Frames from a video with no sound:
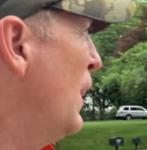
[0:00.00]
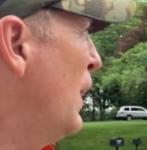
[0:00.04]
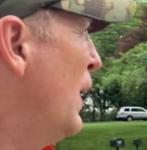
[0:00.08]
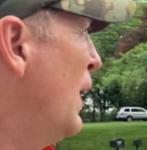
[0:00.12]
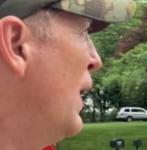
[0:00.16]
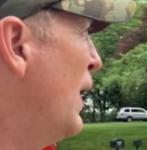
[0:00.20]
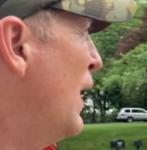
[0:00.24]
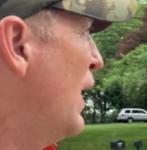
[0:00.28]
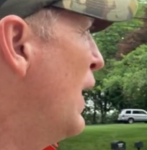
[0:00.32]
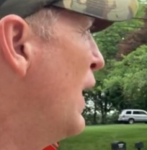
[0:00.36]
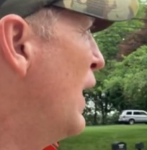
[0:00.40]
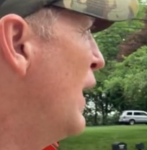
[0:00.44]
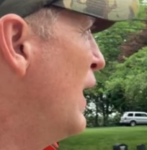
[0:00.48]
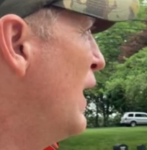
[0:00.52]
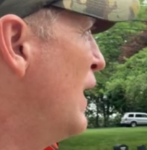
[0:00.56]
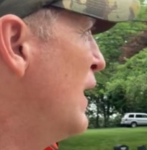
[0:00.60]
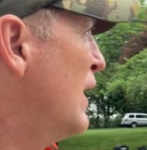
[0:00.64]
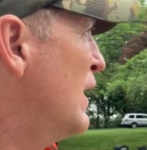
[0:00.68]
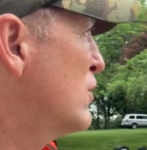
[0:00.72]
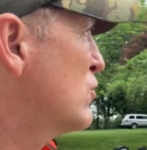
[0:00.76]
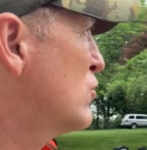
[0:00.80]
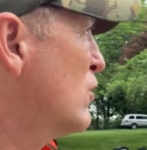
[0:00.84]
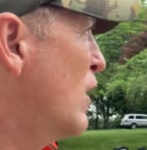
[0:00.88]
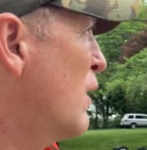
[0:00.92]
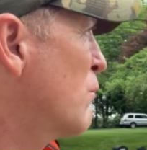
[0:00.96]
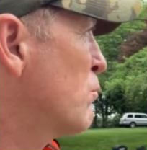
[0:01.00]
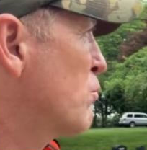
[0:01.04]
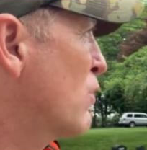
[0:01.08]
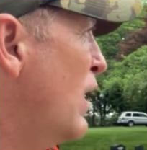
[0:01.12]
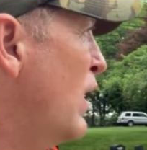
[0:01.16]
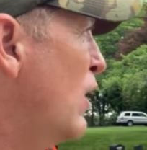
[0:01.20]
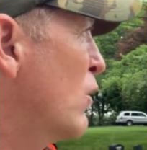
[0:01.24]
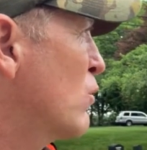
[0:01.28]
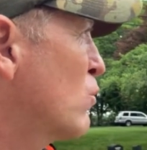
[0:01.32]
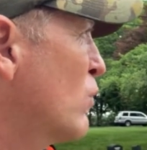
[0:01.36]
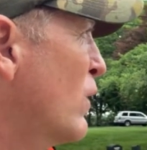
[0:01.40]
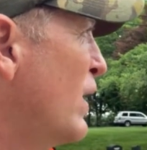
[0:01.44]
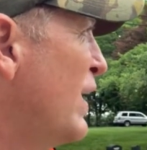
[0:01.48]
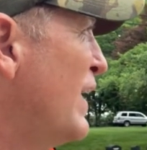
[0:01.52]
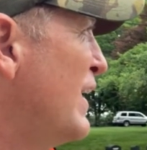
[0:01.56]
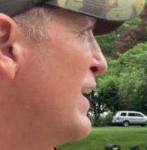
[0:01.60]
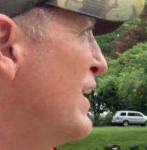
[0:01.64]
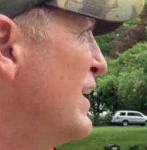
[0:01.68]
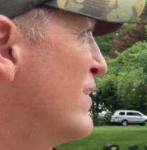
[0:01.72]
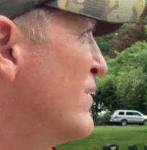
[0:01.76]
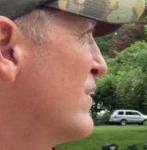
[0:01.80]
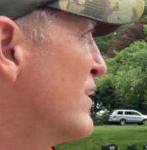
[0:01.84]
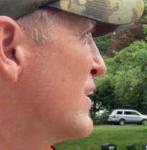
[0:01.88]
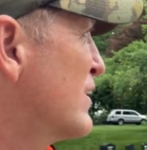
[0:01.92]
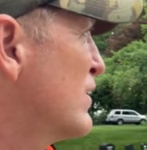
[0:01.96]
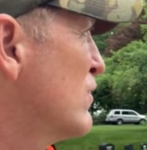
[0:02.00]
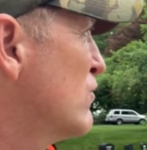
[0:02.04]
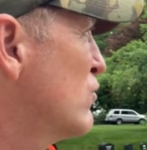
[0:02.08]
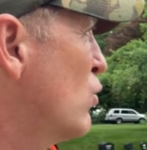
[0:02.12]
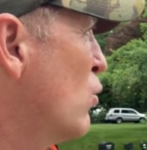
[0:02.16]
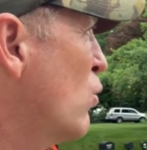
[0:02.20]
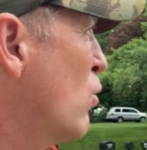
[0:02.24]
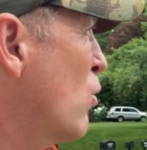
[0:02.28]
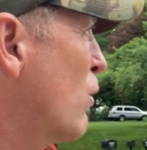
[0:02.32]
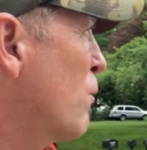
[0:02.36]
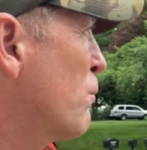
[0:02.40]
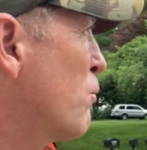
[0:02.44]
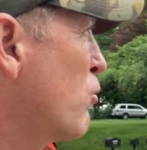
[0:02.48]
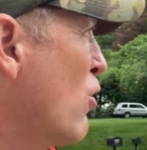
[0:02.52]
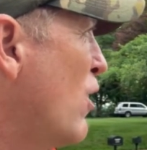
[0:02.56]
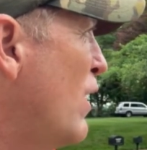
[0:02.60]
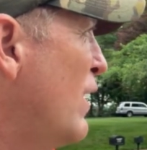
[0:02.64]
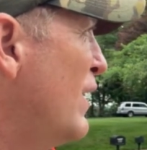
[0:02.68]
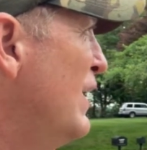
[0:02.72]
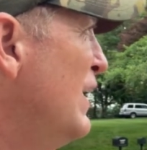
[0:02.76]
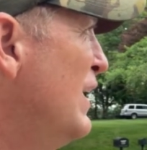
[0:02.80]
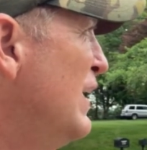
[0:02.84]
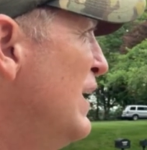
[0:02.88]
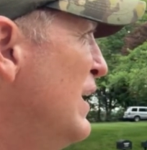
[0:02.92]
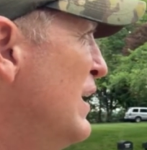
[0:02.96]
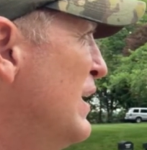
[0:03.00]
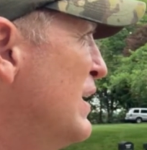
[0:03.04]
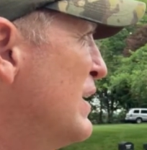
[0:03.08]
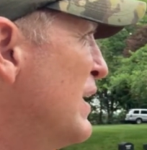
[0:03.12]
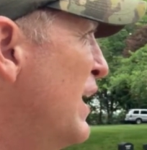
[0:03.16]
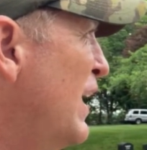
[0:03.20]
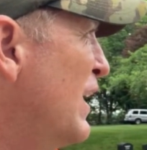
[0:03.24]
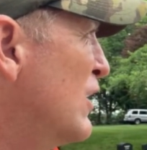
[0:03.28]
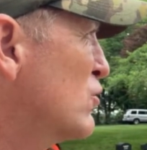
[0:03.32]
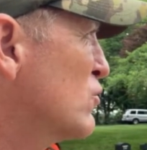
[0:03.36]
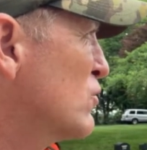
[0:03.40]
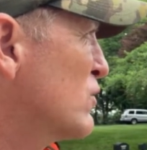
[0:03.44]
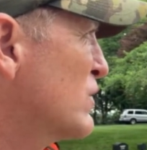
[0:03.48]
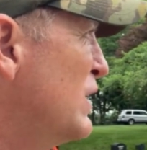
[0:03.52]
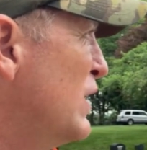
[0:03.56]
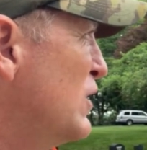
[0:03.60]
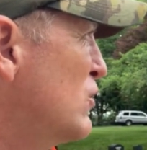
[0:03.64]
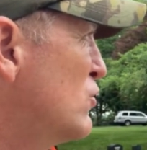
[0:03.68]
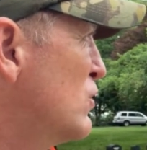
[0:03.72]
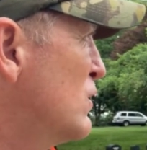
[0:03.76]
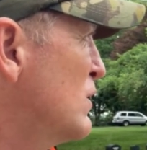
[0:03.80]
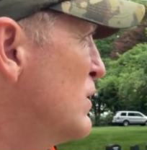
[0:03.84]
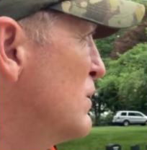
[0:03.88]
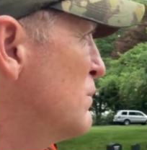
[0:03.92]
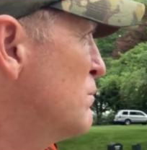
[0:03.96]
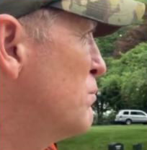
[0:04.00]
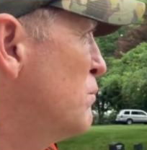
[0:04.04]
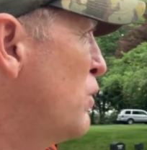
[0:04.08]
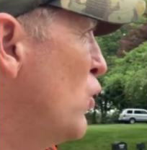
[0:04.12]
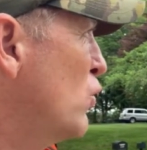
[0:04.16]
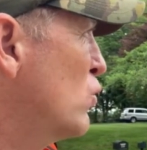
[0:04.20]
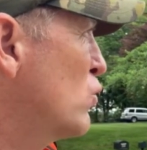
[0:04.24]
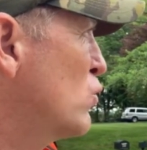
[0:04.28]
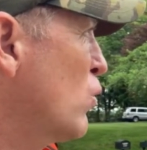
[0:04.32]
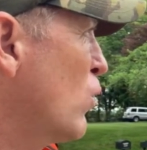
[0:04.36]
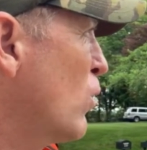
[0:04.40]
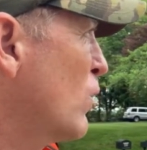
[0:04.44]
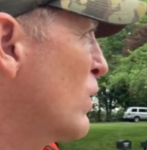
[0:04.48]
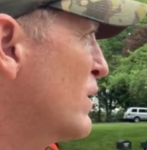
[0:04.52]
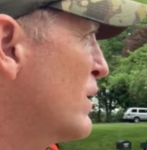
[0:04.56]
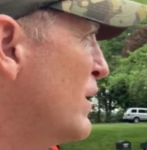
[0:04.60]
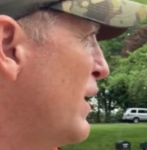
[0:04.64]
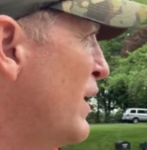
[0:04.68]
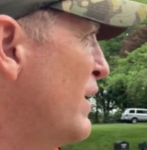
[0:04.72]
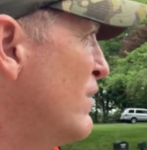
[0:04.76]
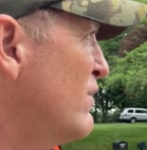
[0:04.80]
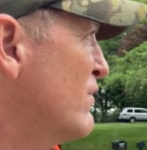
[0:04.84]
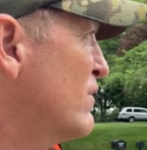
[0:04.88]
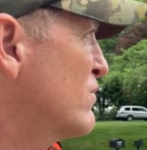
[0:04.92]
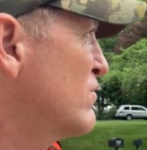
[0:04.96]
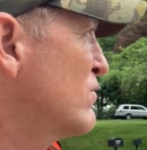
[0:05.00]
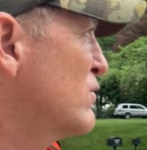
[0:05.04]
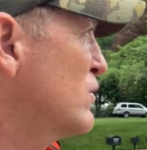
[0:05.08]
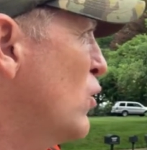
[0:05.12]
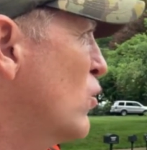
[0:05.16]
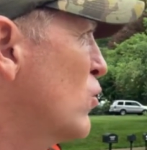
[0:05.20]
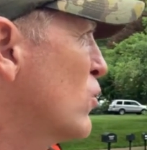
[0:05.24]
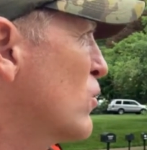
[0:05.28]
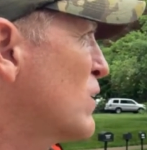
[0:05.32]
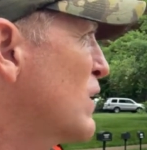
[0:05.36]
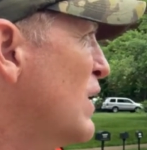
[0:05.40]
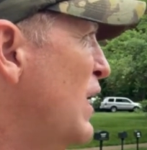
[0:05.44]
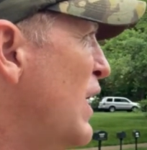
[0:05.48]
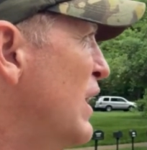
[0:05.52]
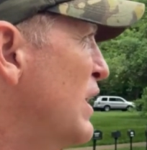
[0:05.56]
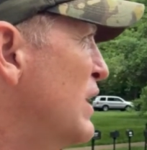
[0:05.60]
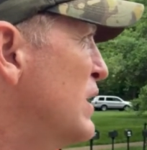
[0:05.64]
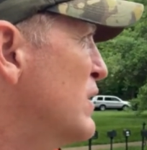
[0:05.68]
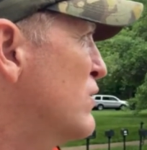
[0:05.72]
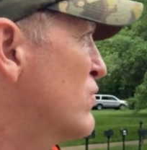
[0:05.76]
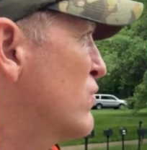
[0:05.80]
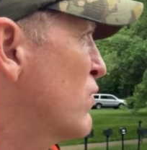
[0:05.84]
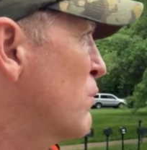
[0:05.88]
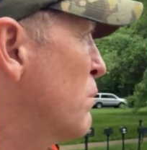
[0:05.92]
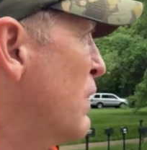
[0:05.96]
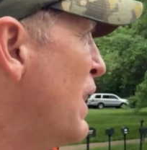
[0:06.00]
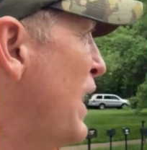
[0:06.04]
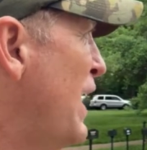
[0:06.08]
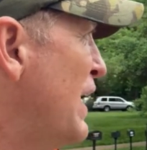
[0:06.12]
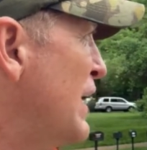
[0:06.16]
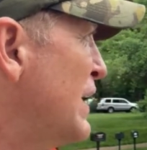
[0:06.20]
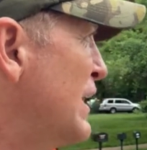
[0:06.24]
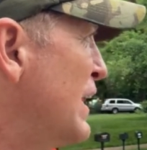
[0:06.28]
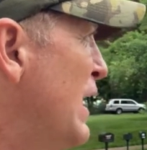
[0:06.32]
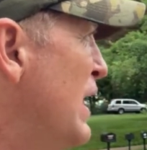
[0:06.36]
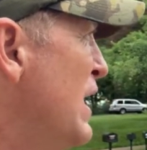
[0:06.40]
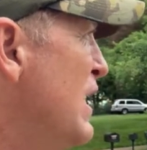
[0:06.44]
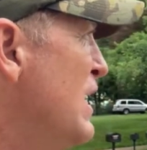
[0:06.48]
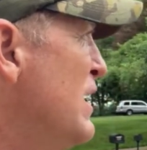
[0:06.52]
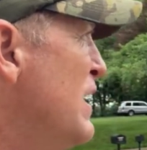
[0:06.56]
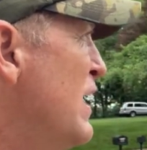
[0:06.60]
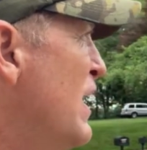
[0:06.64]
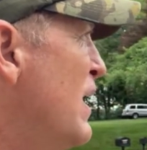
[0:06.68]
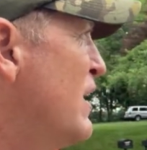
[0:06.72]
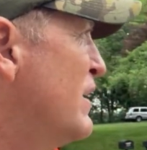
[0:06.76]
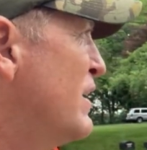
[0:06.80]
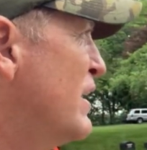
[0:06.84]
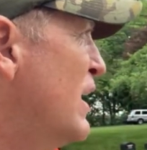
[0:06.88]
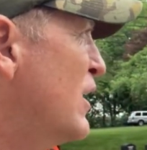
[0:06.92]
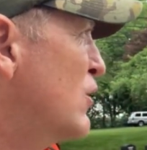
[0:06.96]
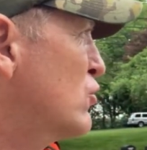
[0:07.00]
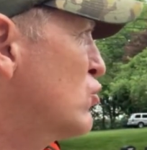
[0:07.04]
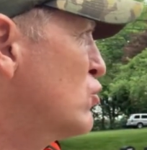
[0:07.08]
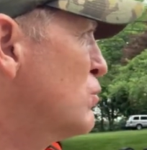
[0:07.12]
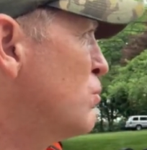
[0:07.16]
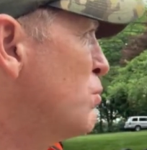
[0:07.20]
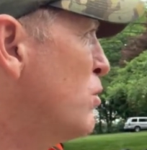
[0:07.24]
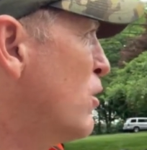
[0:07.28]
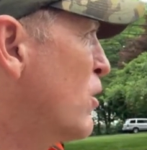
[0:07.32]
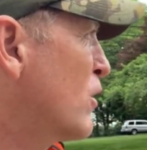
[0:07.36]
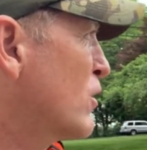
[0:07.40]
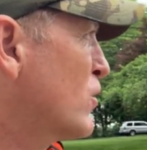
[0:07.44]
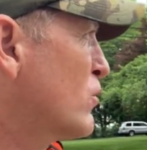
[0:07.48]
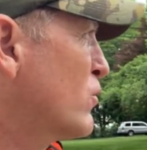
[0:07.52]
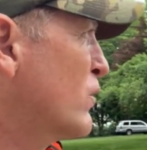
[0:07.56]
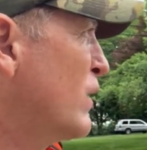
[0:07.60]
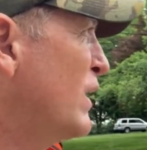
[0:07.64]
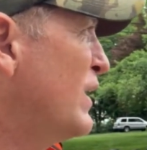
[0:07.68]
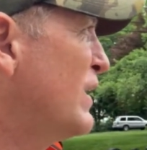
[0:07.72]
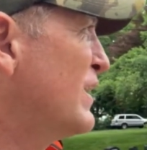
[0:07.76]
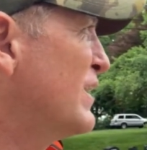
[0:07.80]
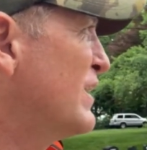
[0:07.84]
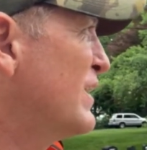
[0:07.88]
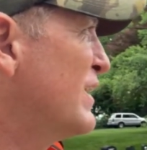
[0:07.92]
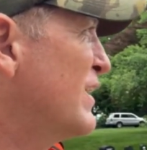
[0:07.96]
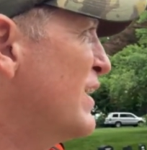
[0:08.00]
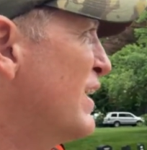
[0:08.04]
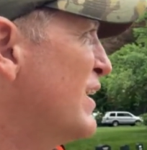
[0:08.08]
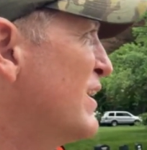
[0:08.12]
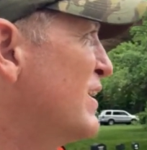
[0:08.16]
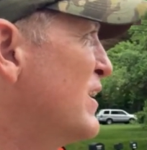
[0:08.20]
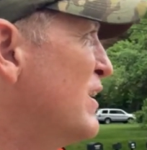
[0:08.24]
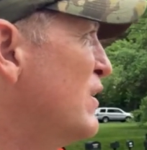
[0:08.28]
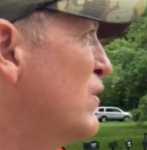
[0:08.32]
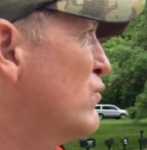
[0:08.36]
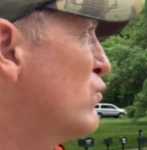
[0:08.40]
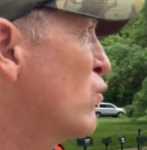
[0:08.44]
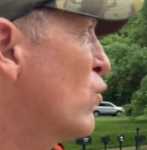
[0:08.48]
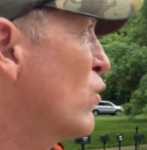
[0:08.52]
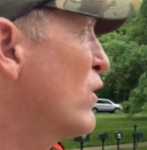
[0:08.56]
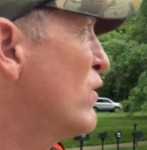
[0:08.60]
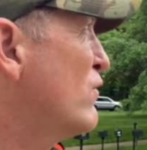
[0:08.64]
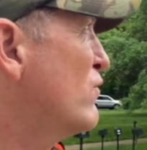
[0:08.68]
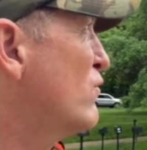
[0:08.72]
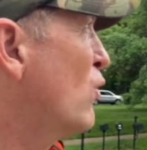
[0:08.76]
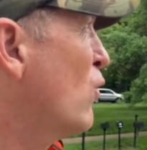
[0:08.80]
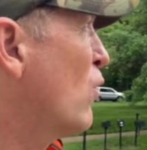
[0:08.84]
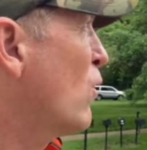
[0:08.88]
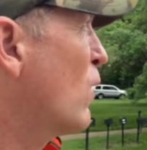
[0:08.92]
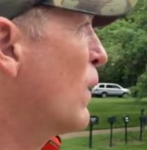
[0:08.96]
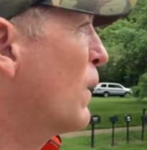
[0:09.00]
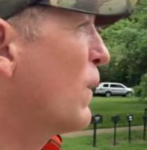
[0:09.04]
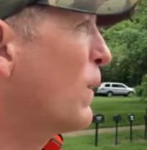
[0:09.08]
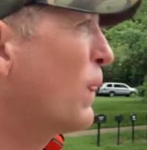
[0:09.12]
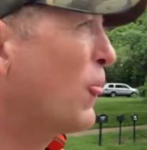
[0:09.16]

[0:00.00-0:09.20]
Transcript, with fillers: Uh, John Brown raid and the Civil War brought national attention. Post-war site of Stoner College for blacks and national park created in nineteen forty-four.